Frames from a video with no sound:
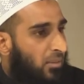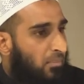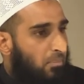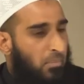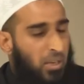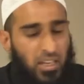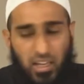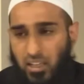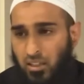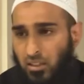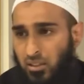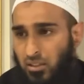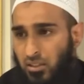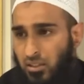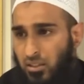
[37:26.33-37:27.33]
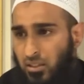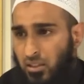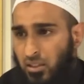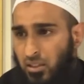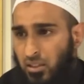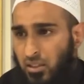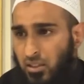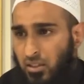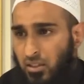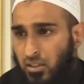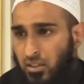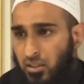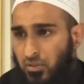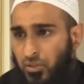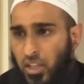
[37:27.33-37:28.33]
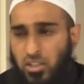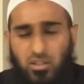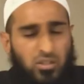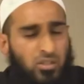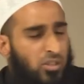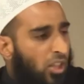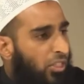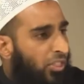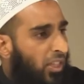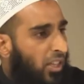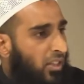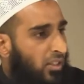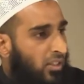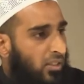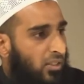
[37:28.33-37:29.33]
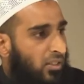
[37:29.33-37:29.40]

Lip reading: meaning there is nothing